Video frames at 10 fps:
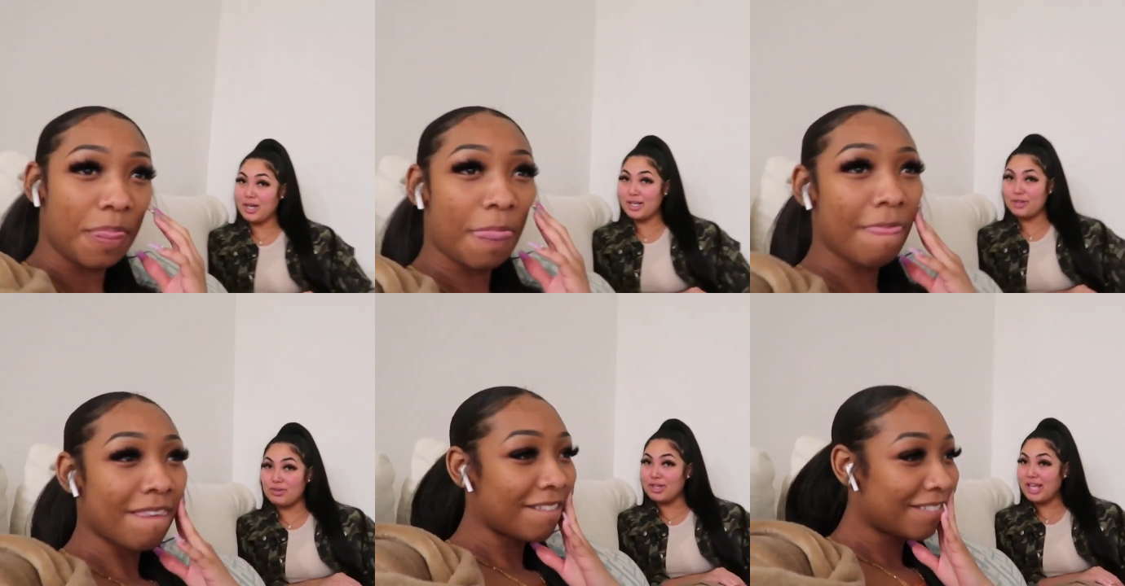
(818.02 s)
Speaker 1: drunk,
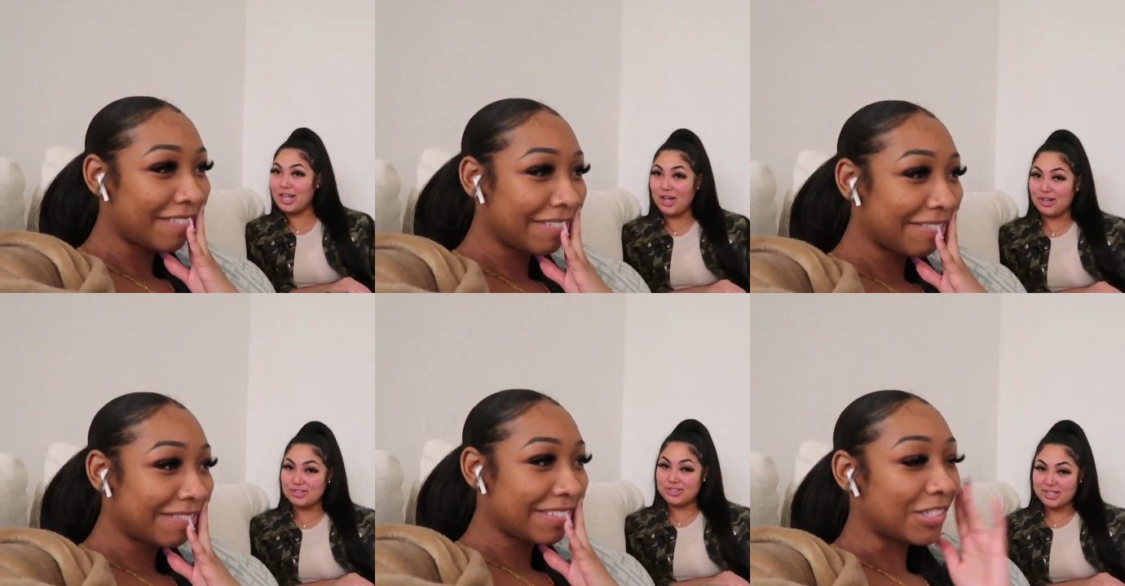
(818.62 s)
you get
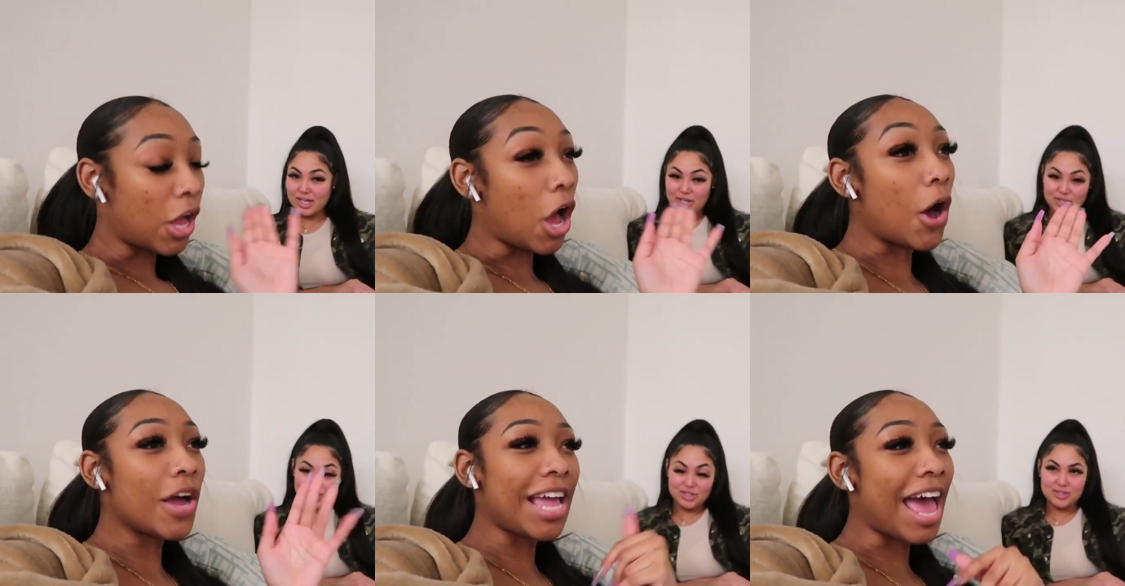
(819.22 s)
lost.
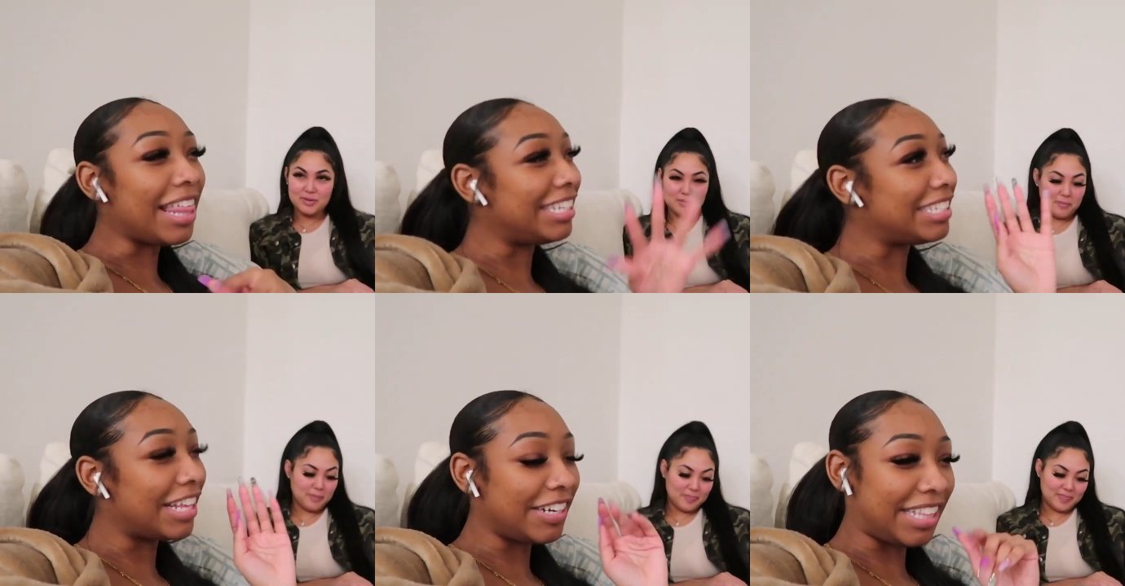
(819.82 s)
Speaker 2: Oh yeah, that's
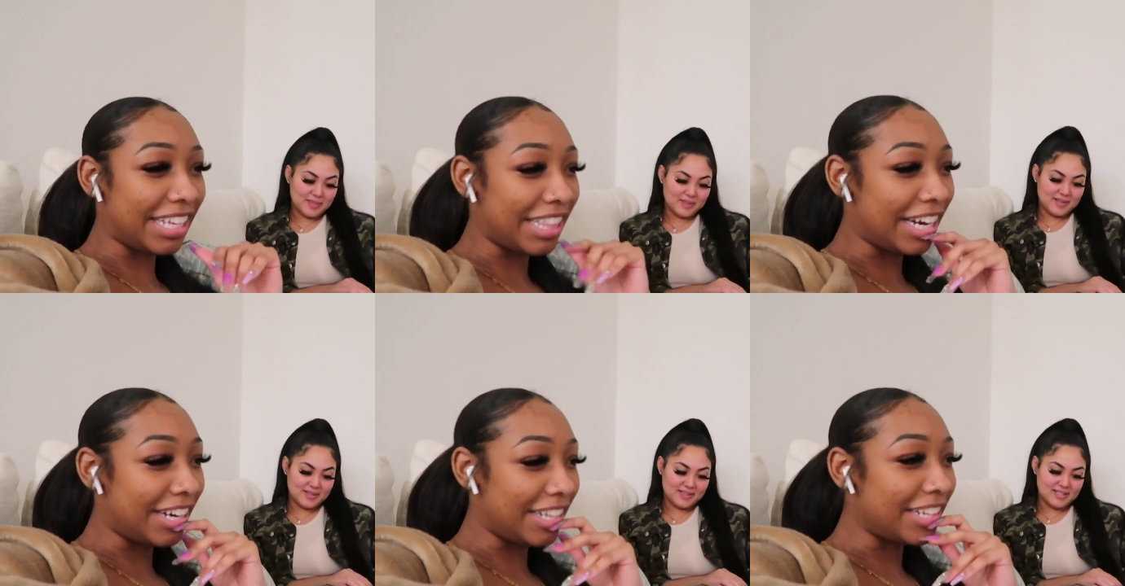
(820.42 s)
another thing.
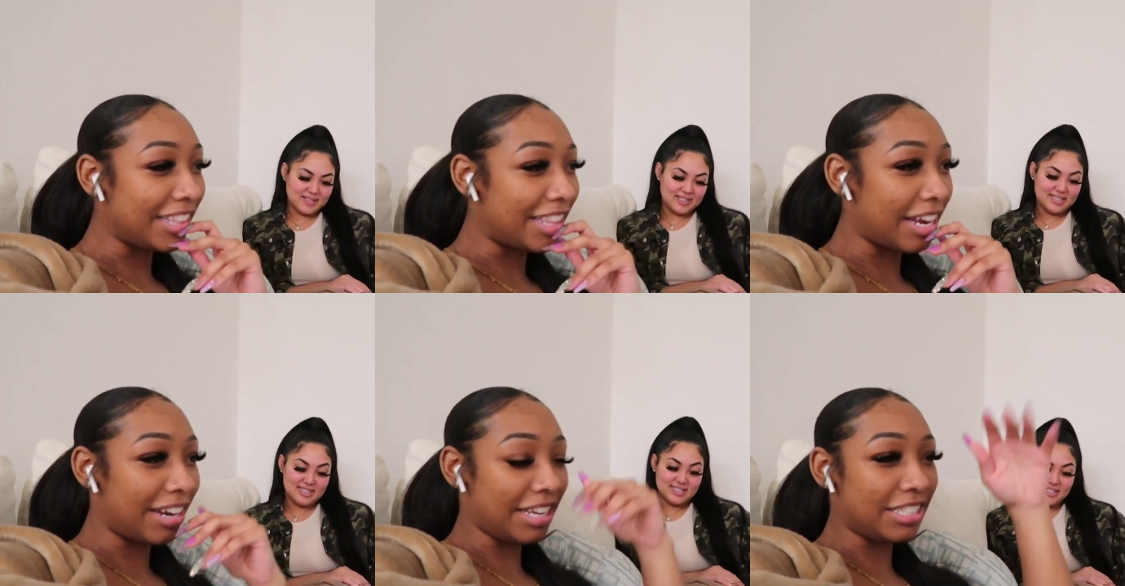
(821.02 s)

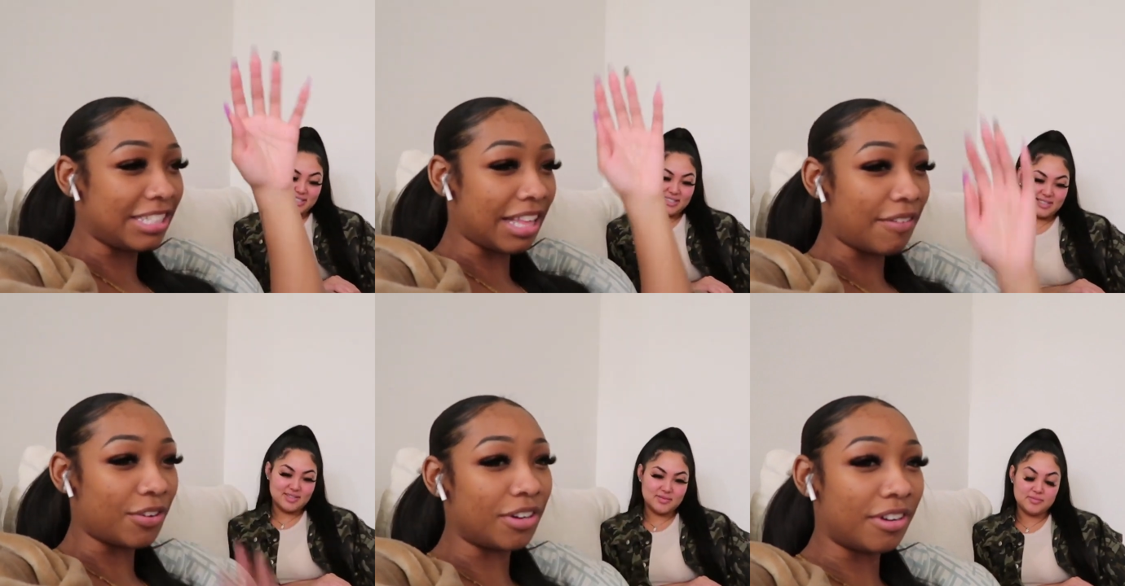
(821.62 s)
They're each
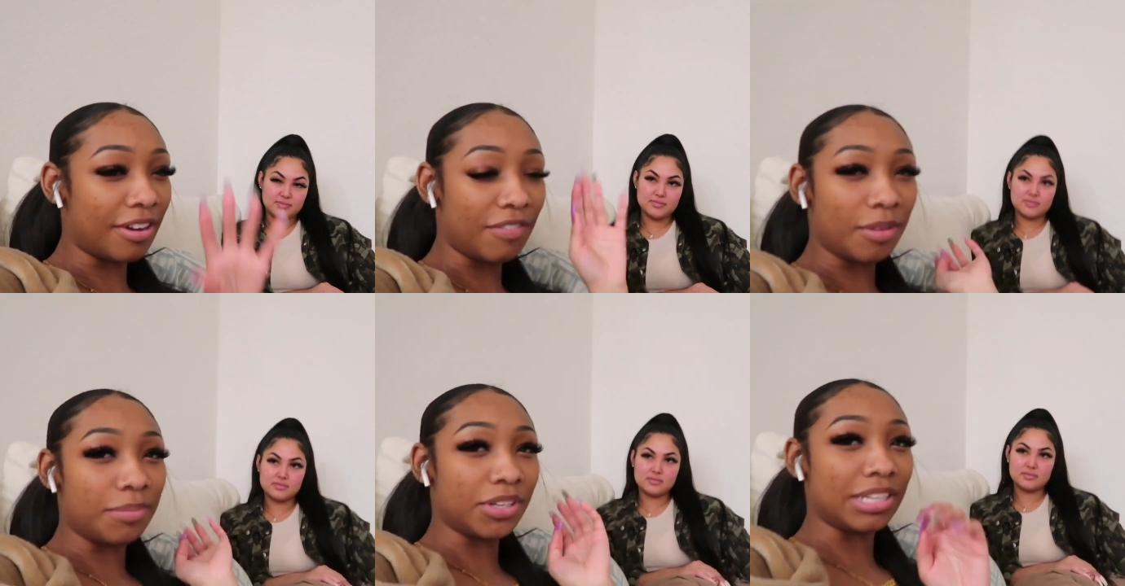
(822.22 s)
level of
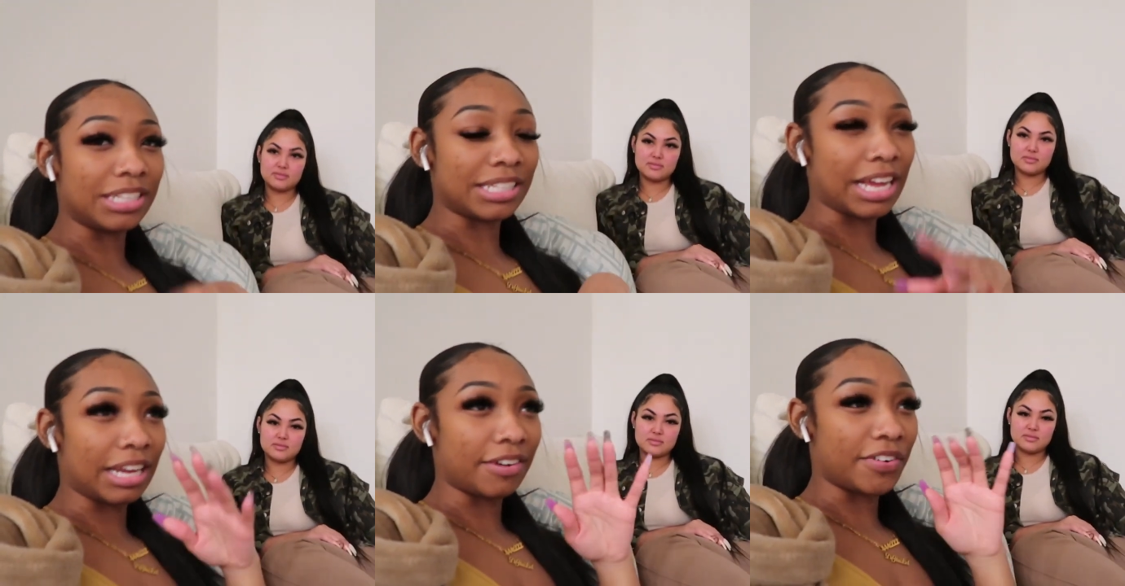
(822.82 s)
the building is
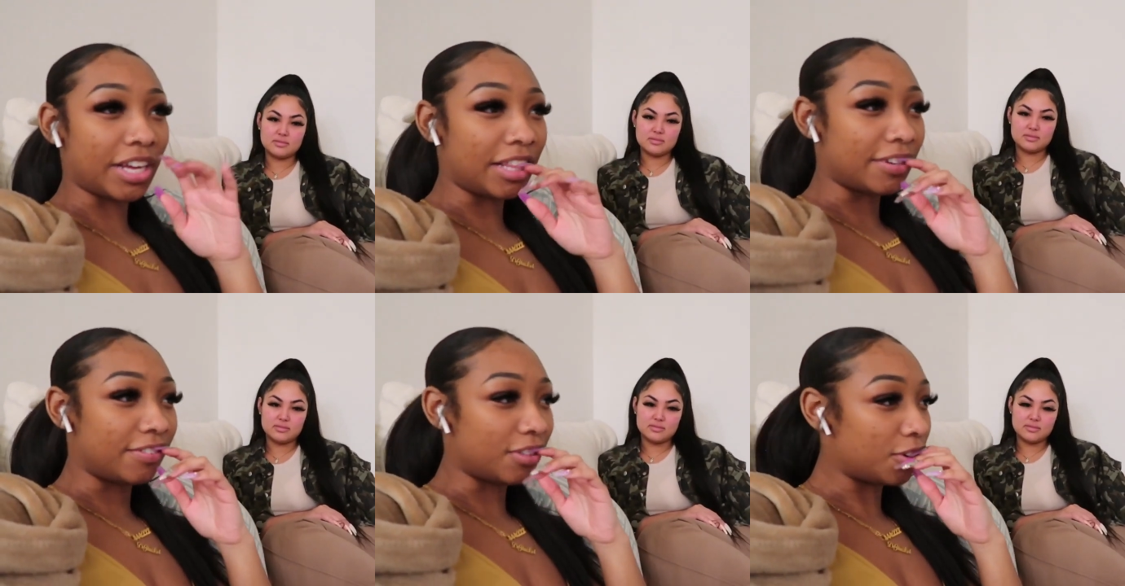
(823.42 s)
like a different
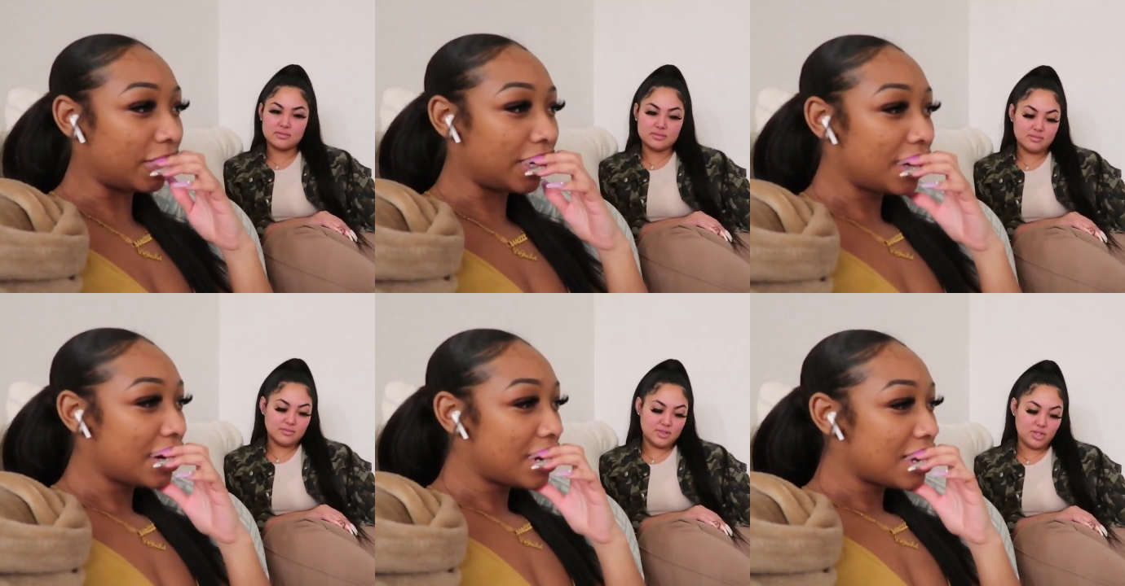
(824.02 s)
color floor.
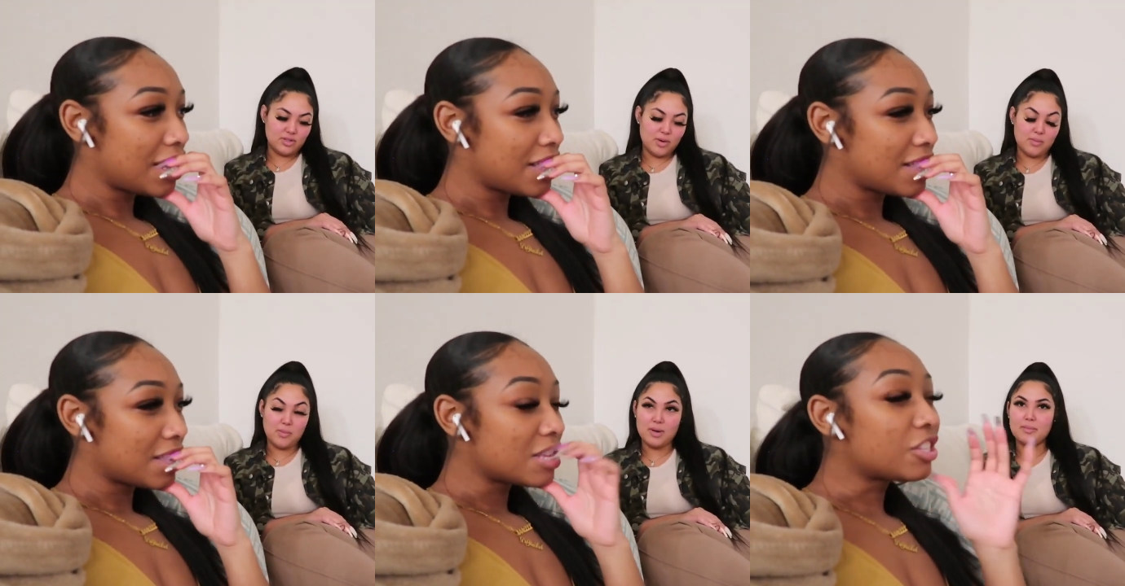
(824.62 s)
So you know
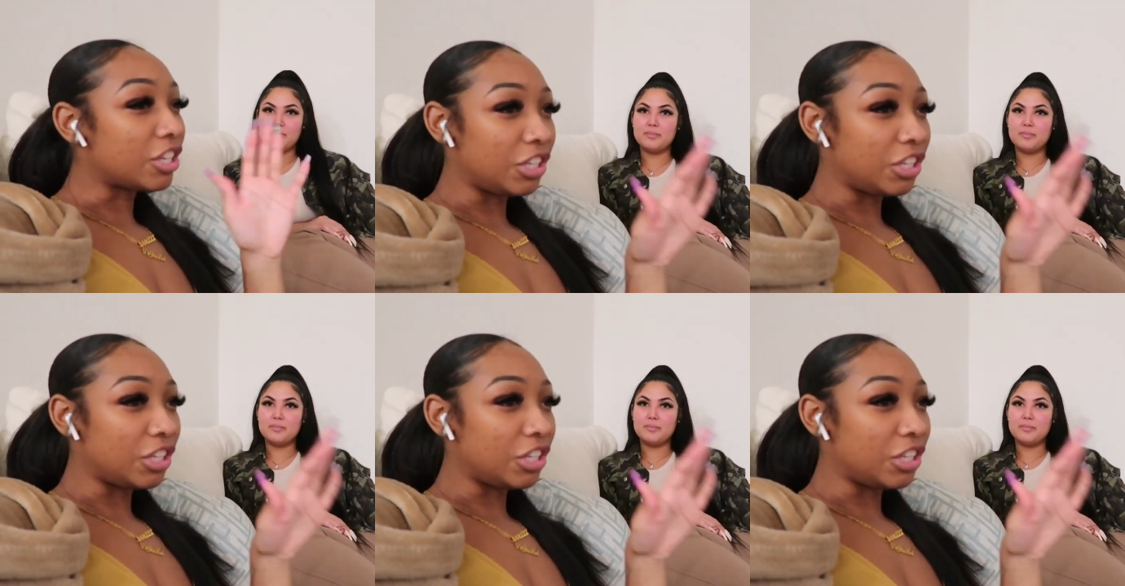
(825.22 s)
what.
Speaker 1: So